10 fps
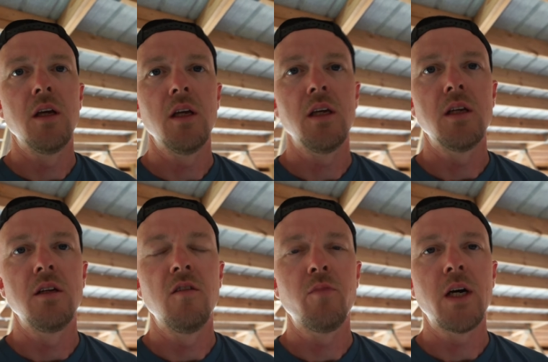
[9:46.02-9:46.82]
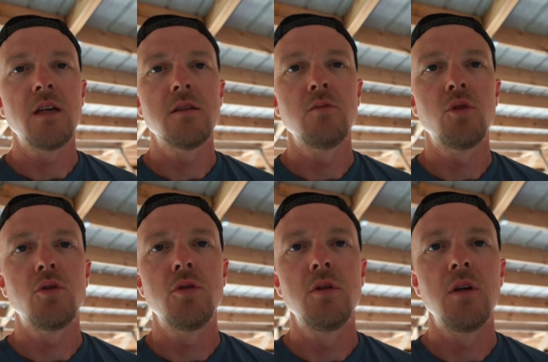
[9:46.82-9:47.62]
and if
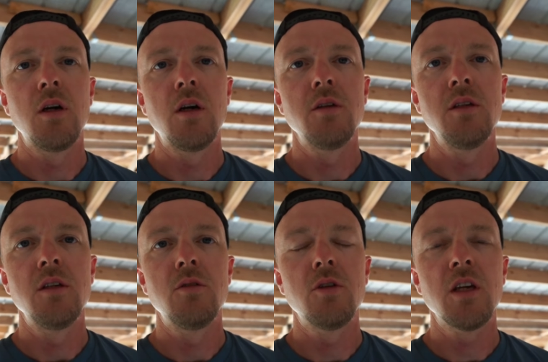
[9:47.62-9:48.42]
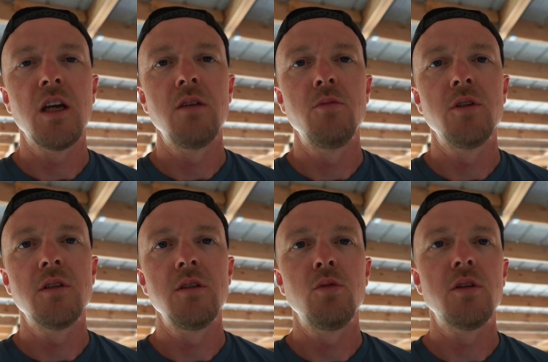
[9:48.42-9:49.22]
possible uh, you need to look at them and
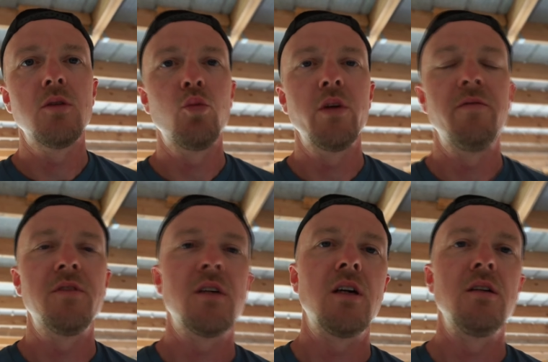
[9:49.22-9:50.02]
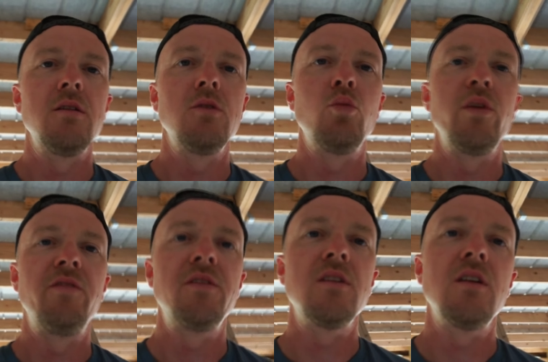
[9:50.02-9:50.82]
see what the widths are. The
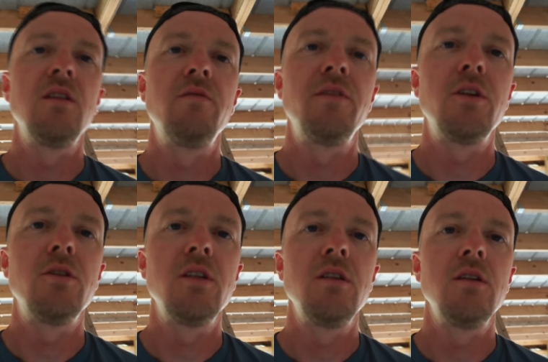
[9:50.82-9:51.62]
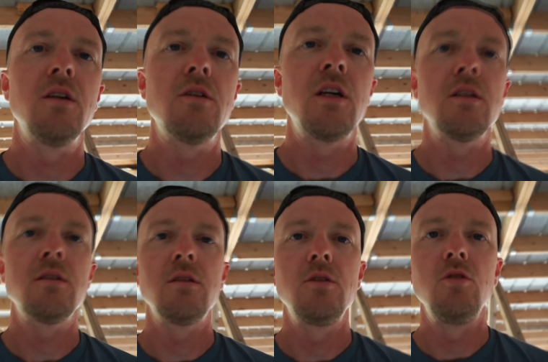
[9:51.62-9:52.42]
widths can vary across
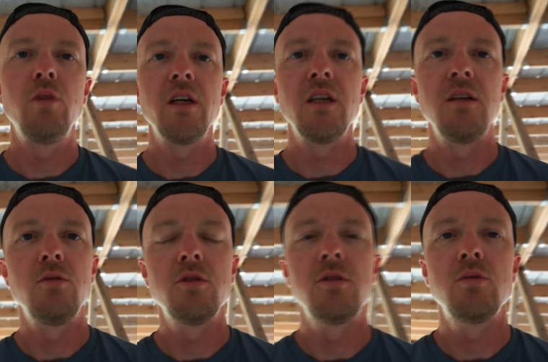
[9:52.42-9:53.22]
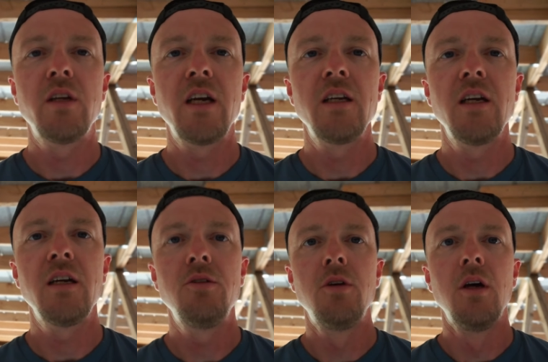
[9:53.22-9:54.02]
the 2x8, which is what I
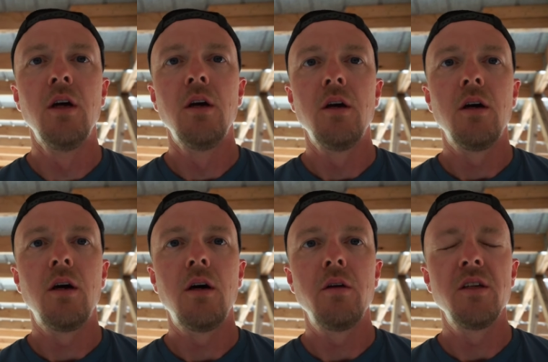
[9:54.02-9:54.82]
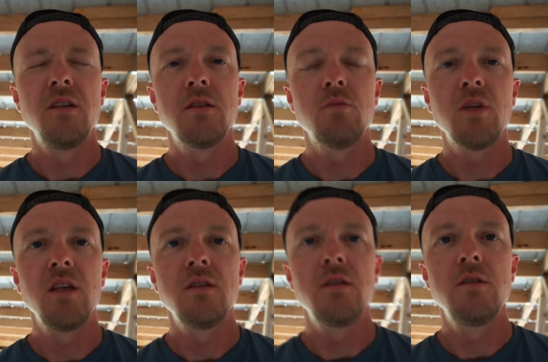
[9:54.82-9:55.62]
had. Uh, and in some
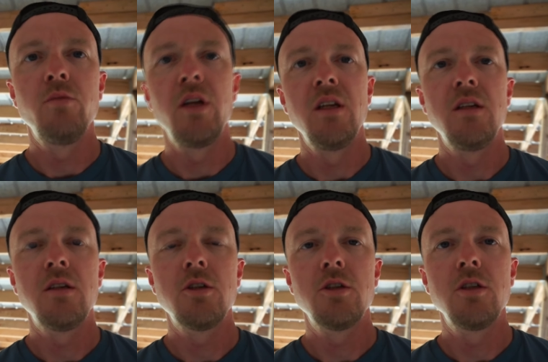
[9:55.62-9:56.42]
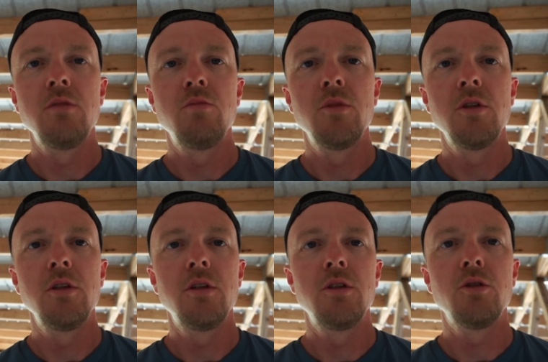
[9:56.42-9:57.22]
cases, you may need to shim
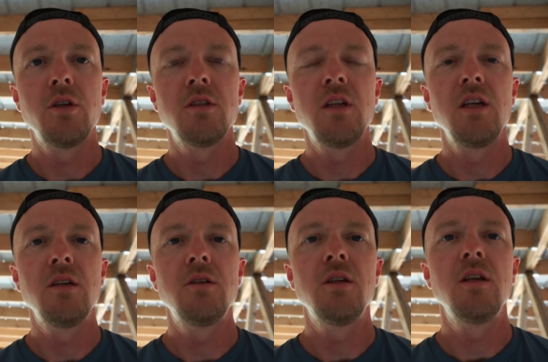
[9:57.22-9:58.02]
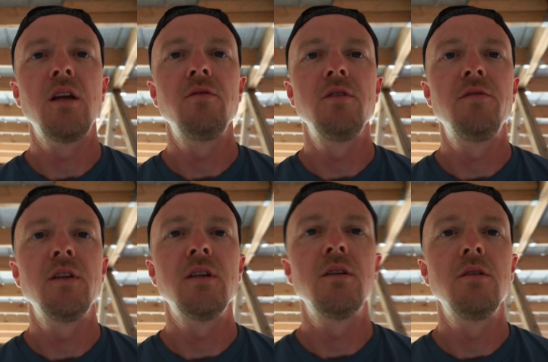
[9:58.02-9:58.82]
to your joist hanger to get
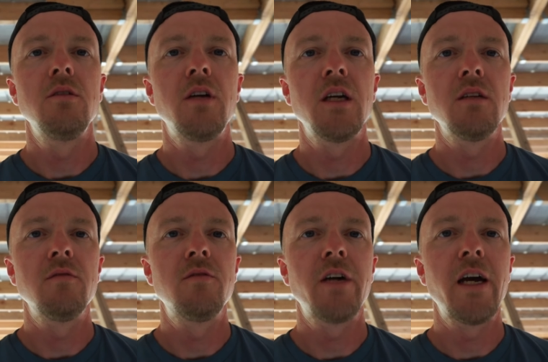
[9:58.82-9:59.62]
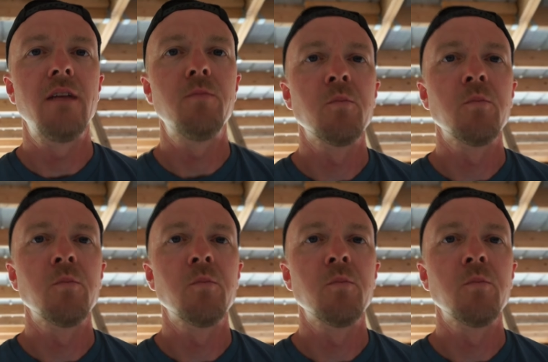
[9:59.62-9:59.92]
everything lying flat.